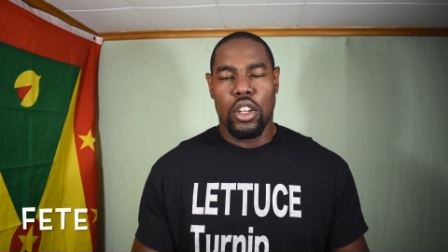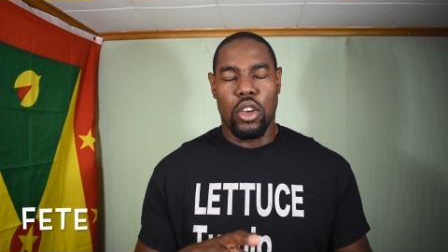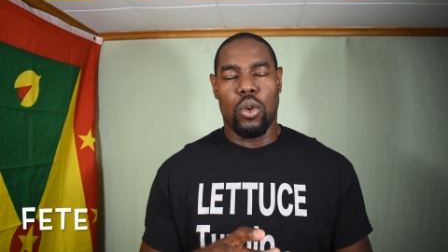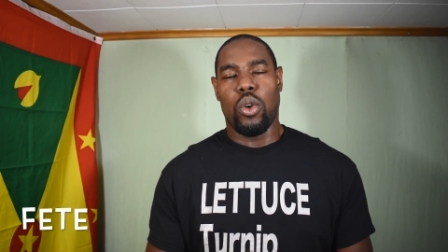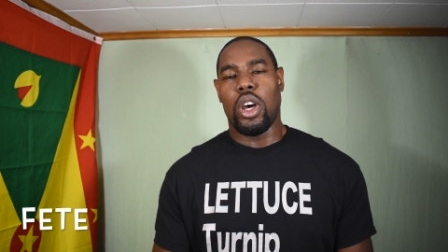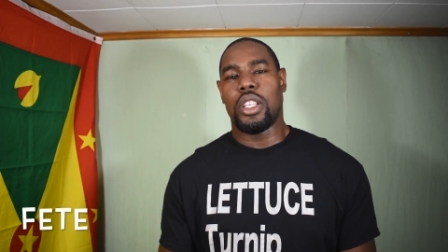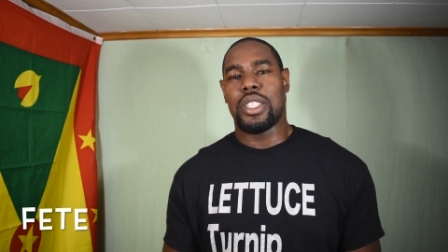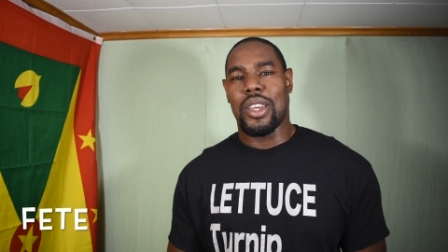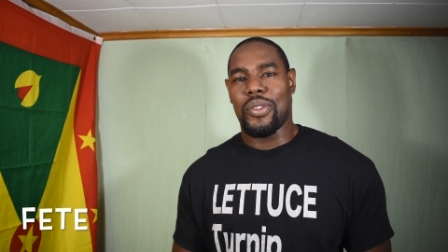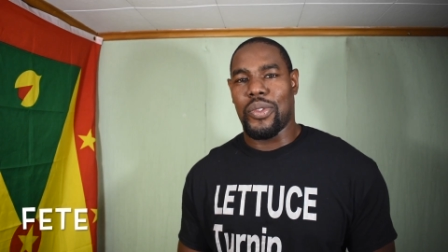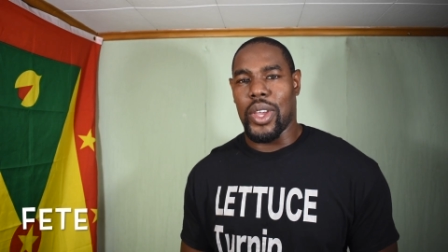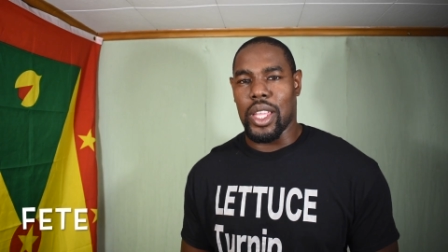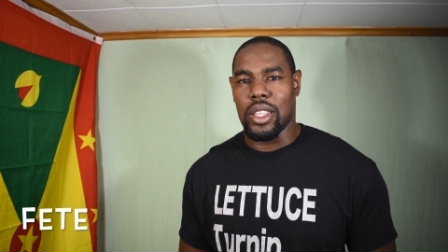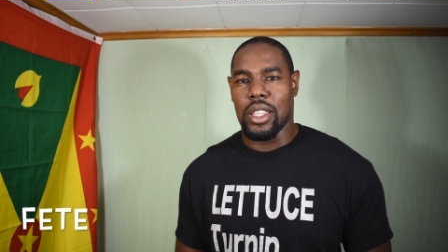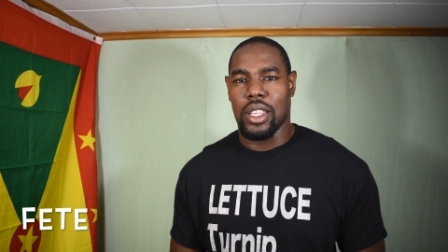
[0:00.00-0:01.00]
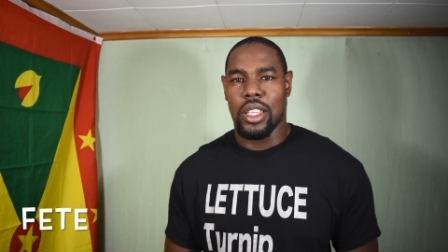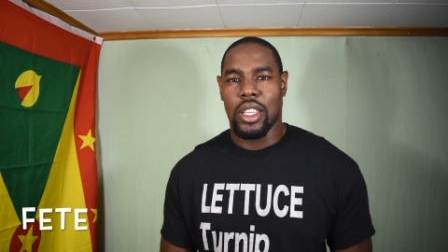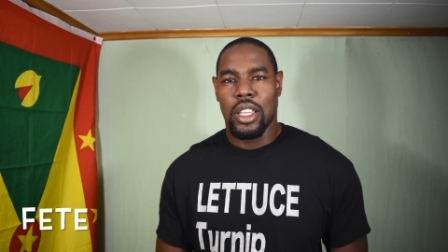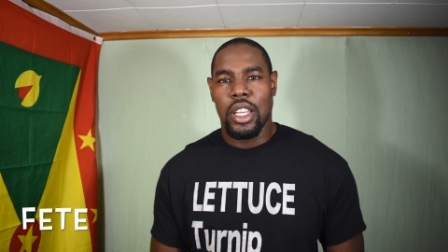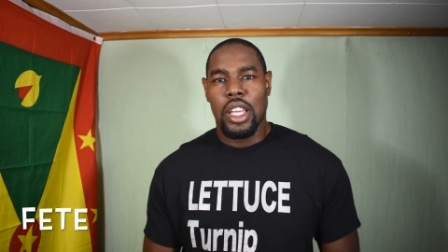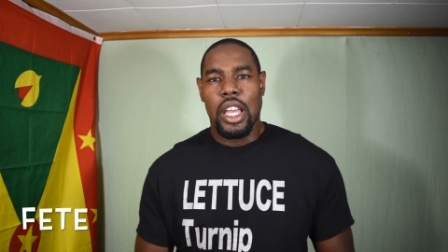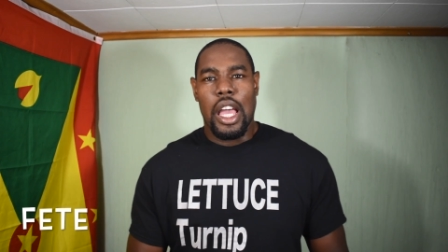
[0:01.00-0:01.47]
Now, what is a fête?
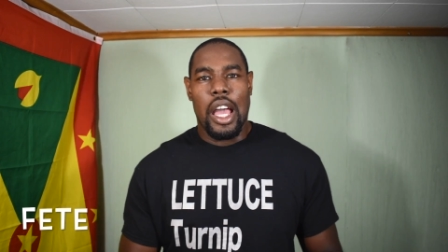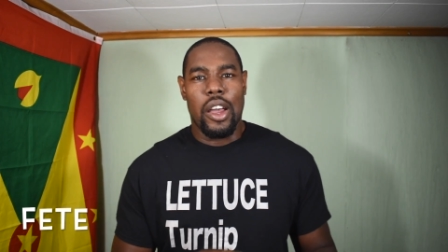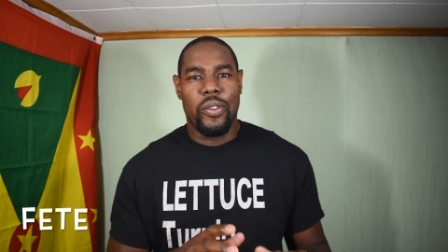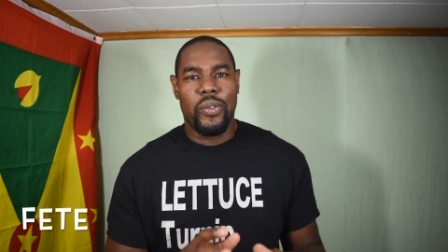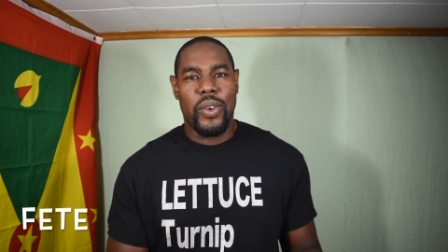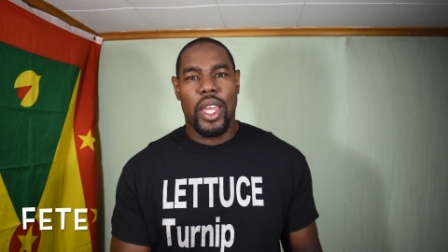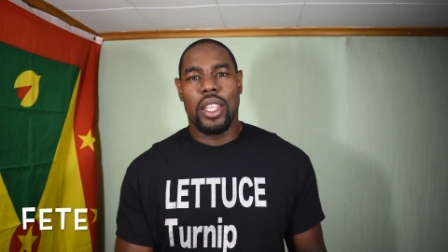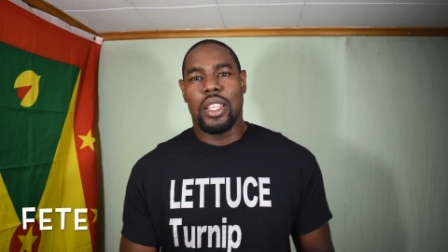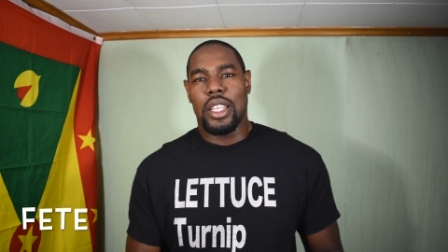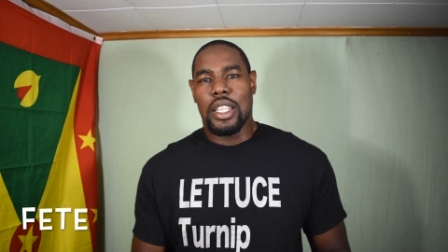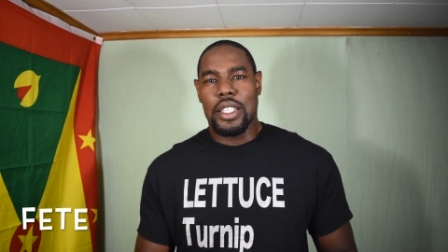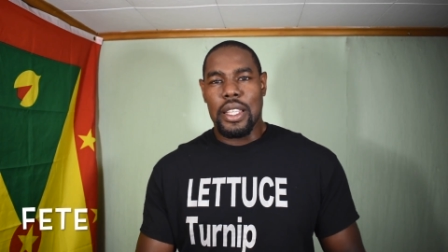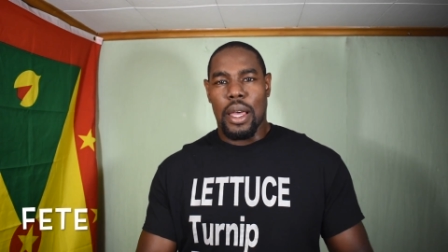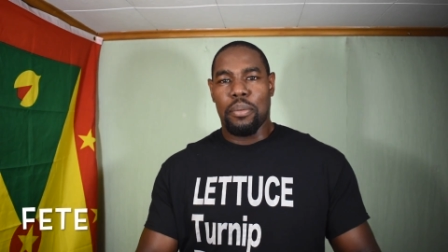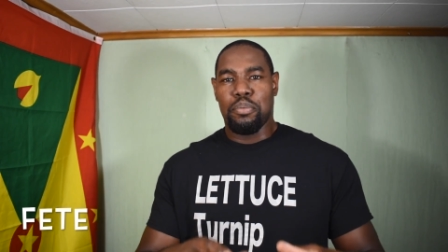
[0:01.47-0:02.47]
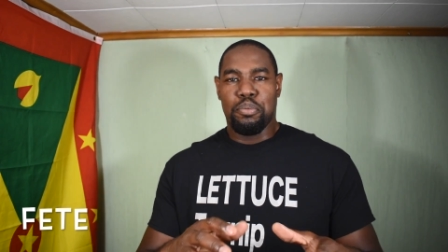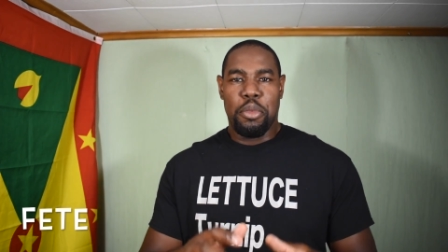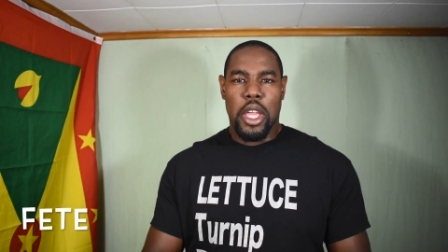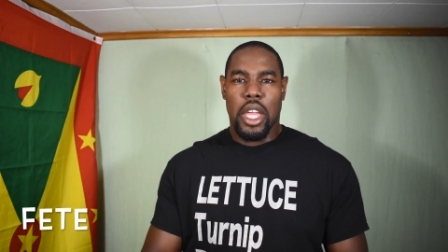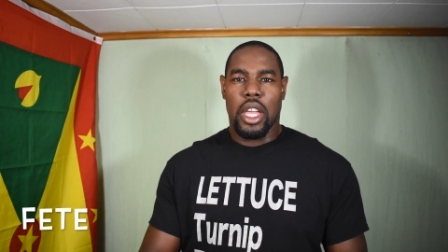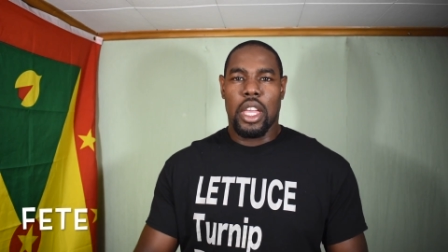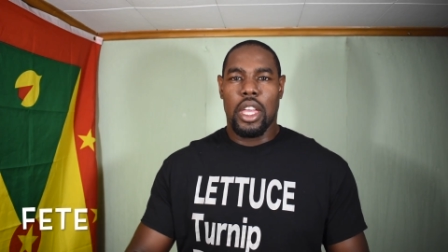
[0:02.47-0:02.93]
A fête is a
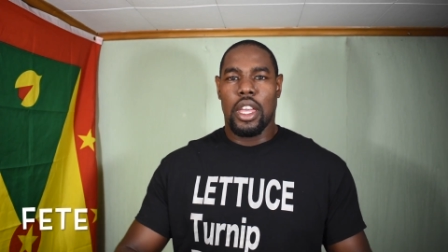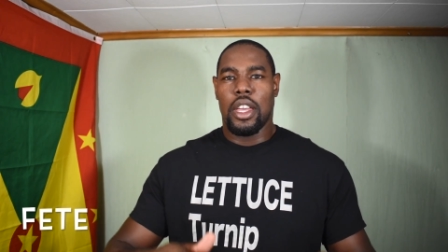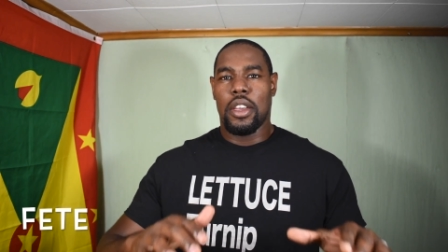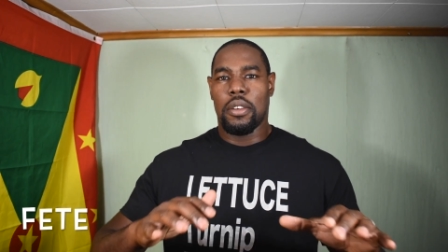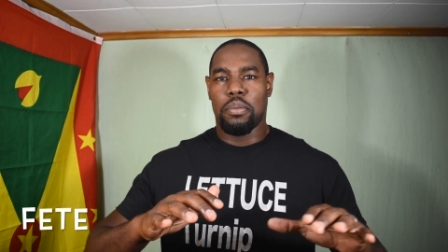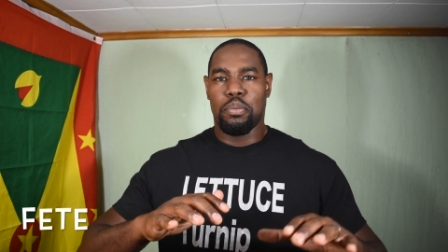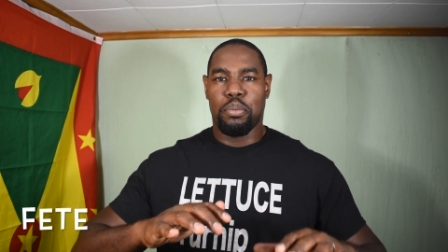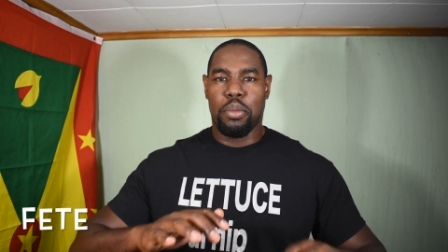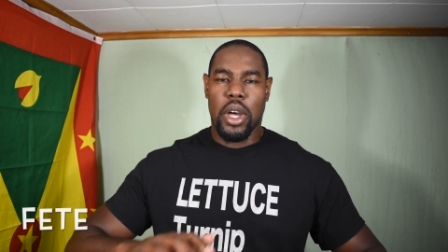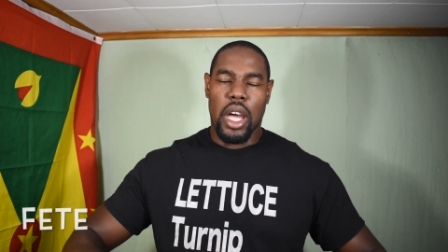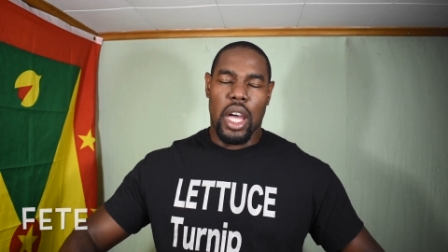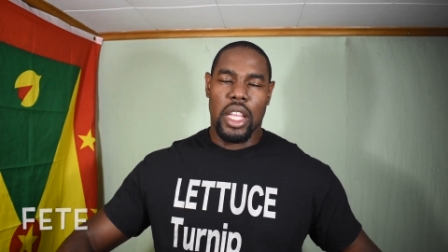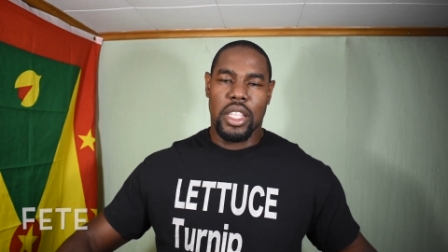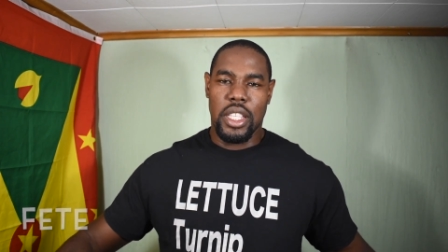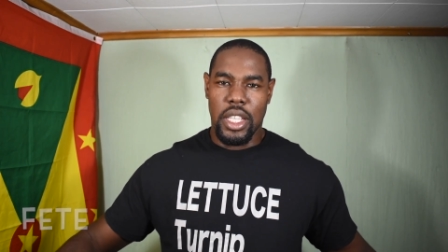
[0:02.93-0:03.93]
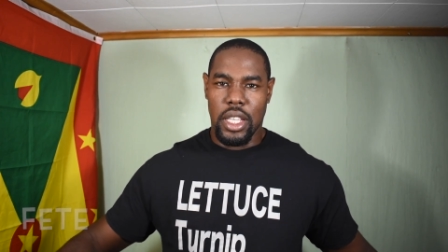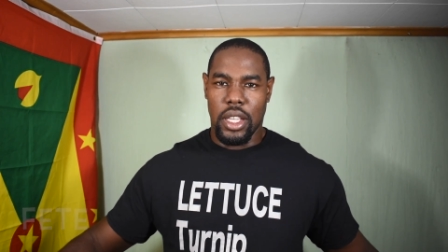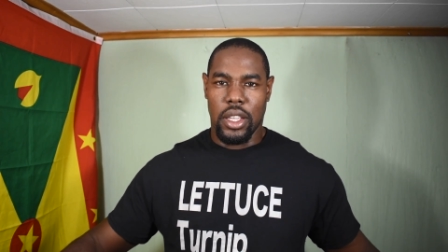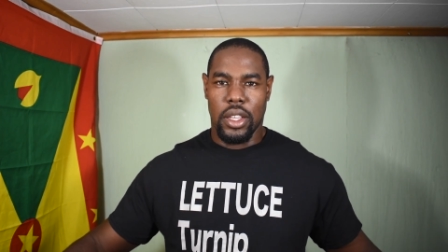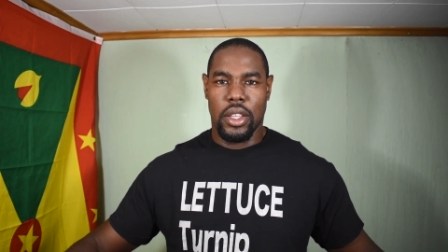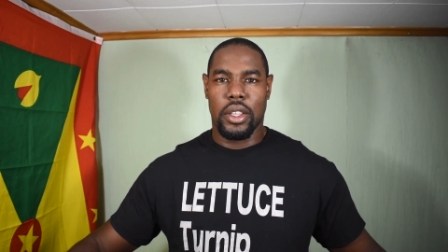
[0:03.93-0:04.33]
big party.